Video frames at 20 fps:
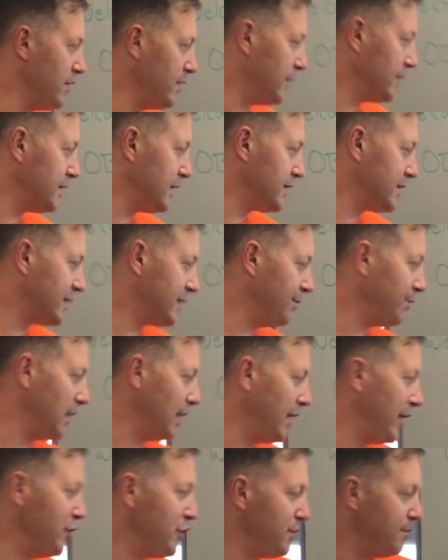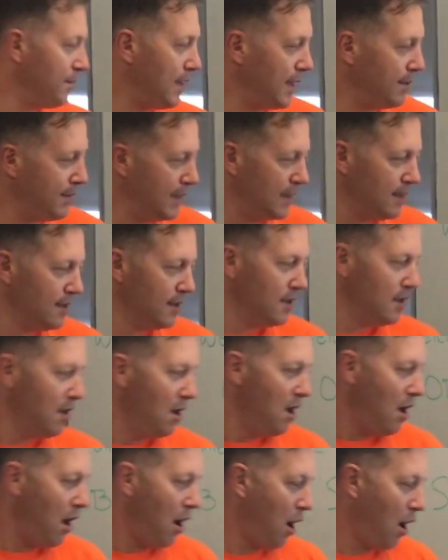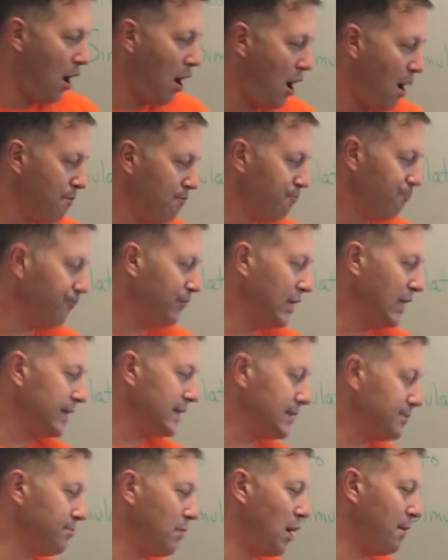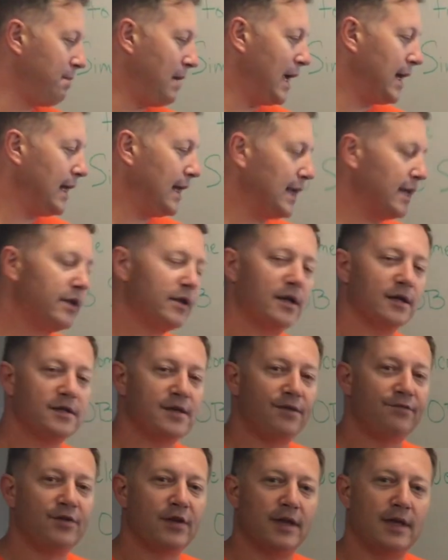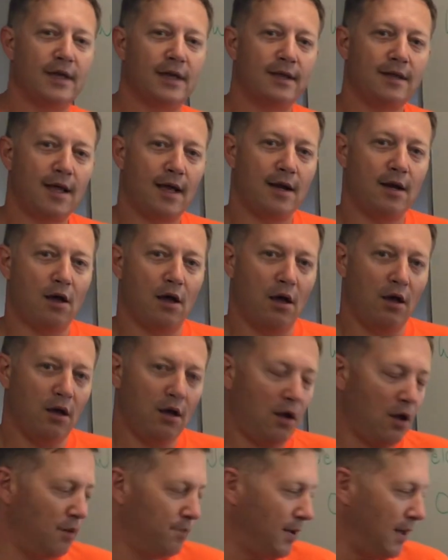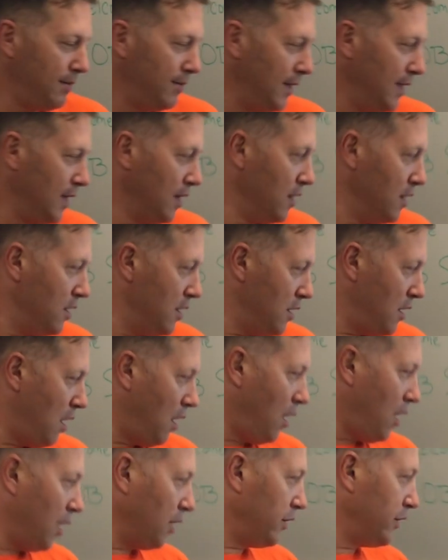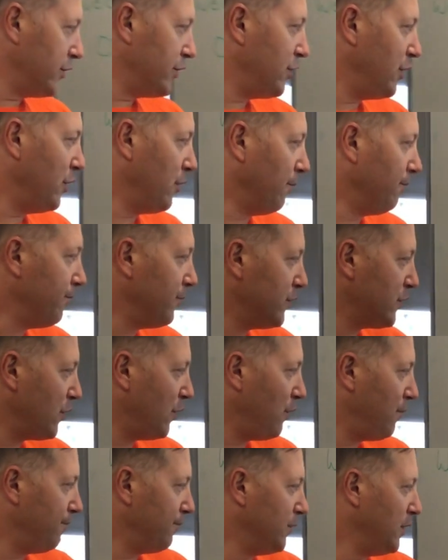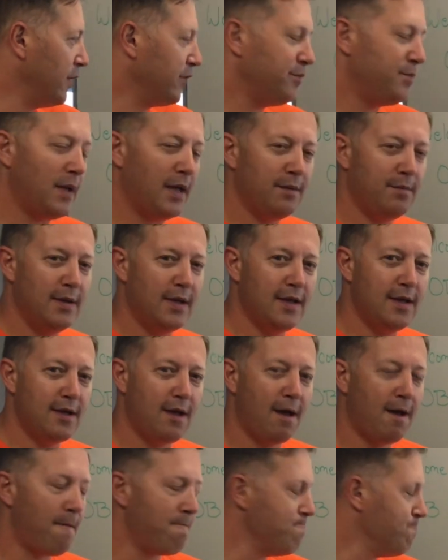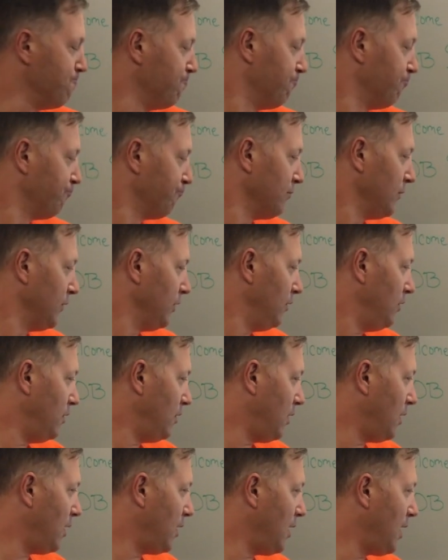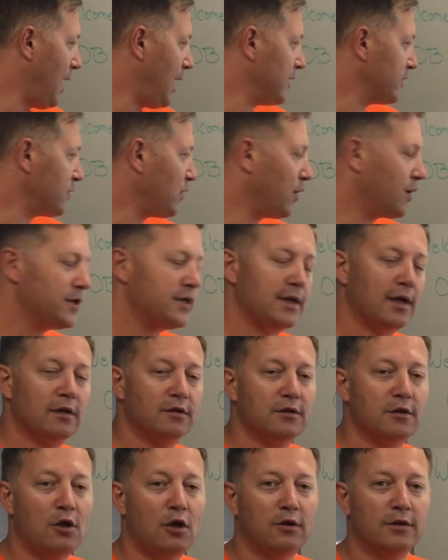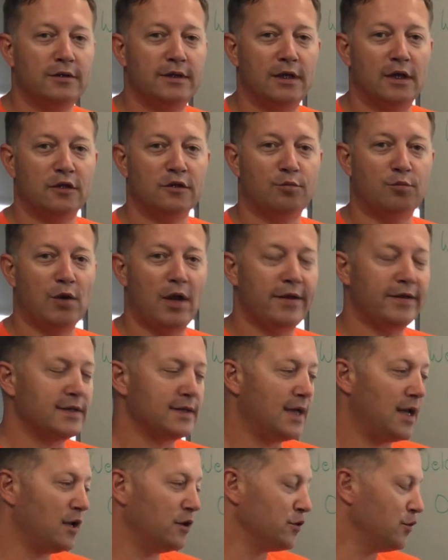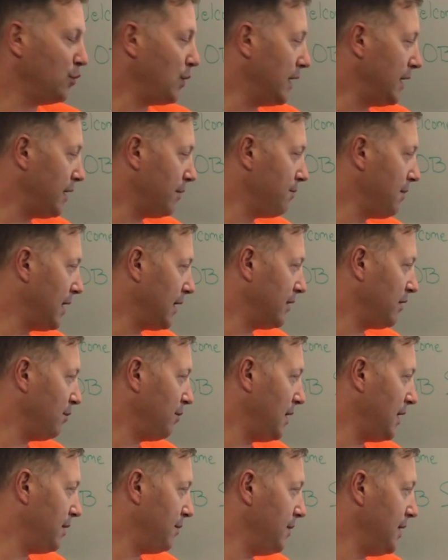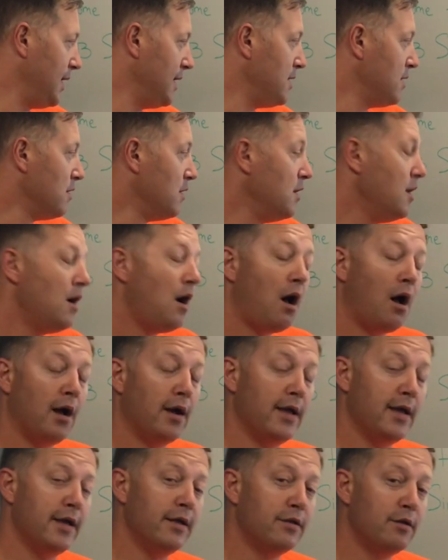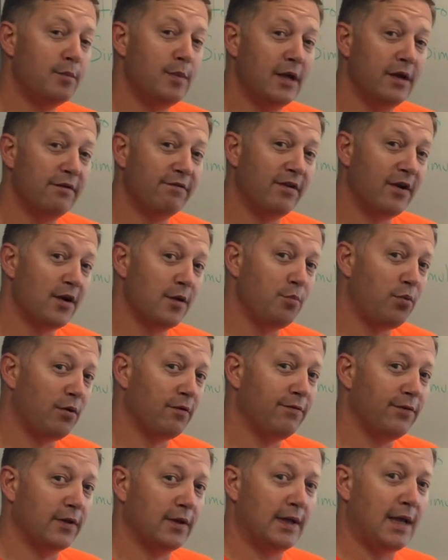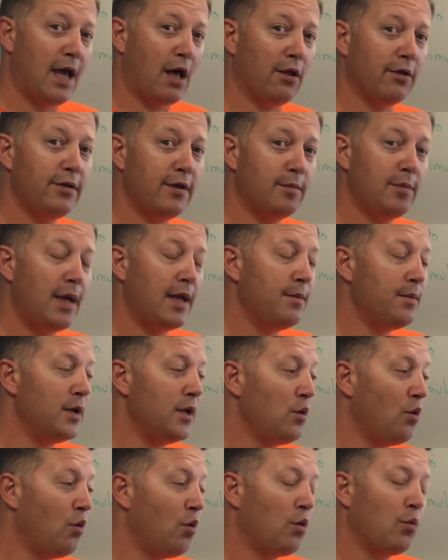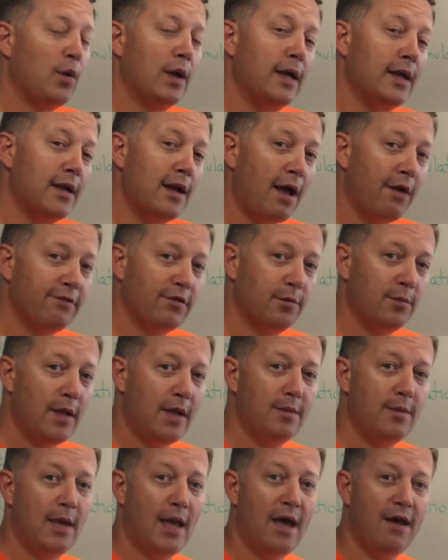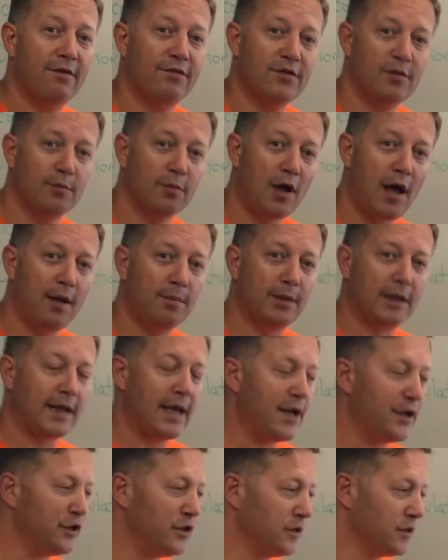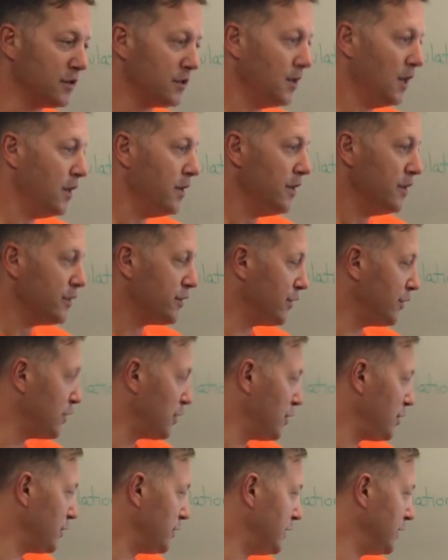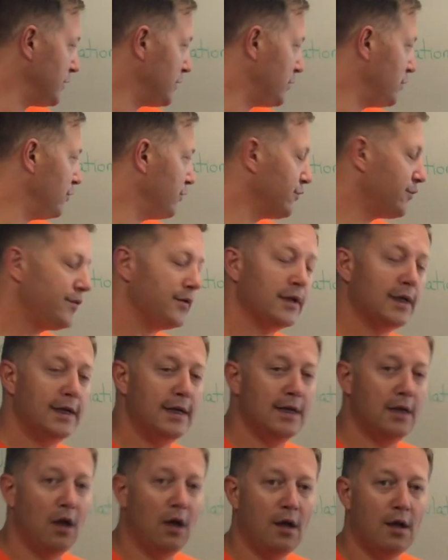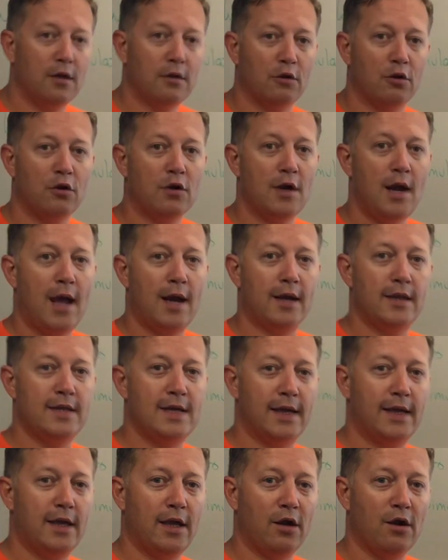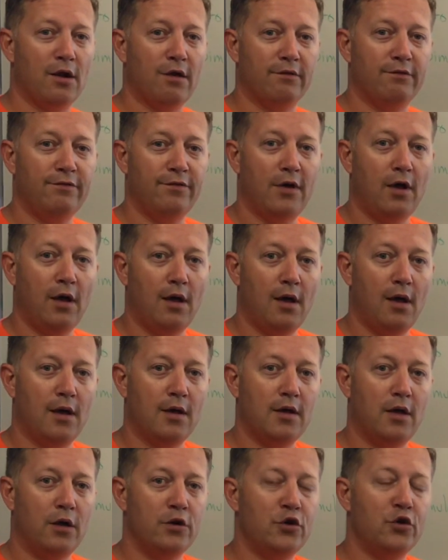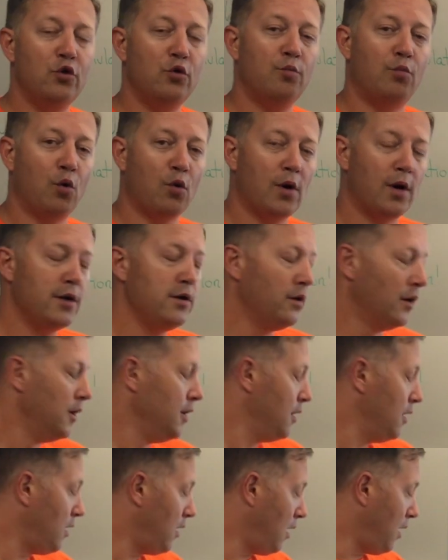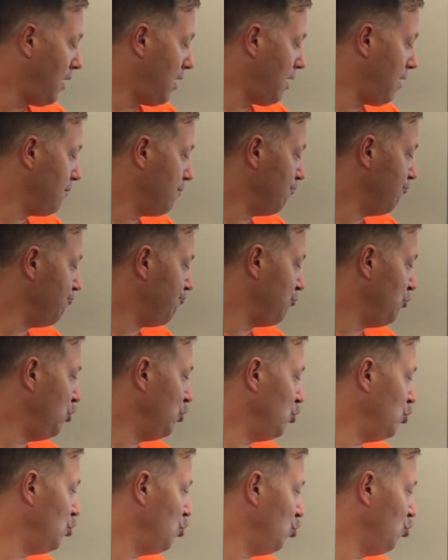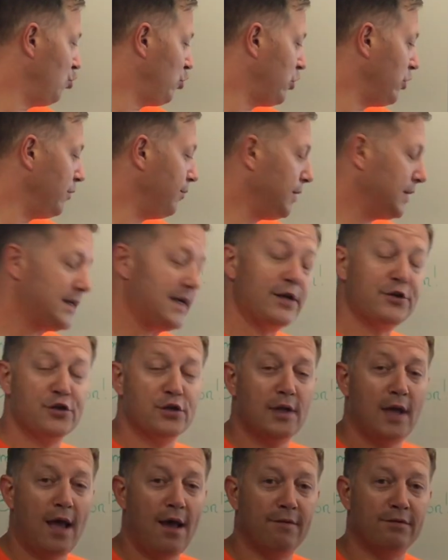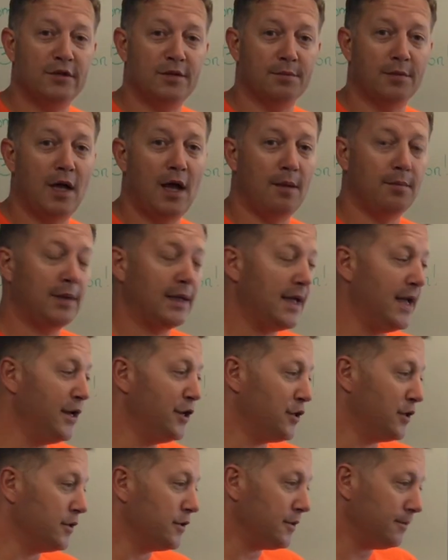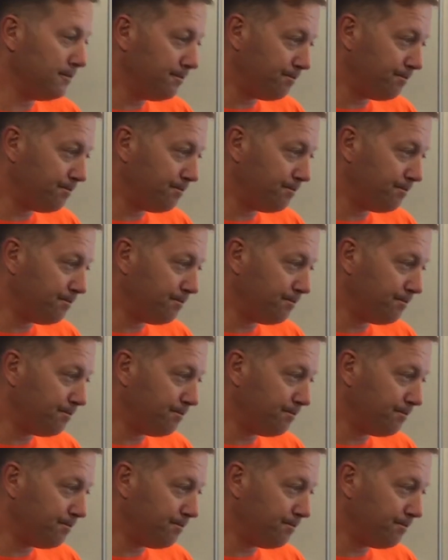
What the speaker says: This is simulation baby. This mannequin does everything that a baby could do. So this baby has heart sounds, lung sounds, breath sounds. We can make the baby either be a very perfectly healthy baby, or we can have the baby have some complications. So the nursing students really learn how to take care of a newborn who could potentially have some complications.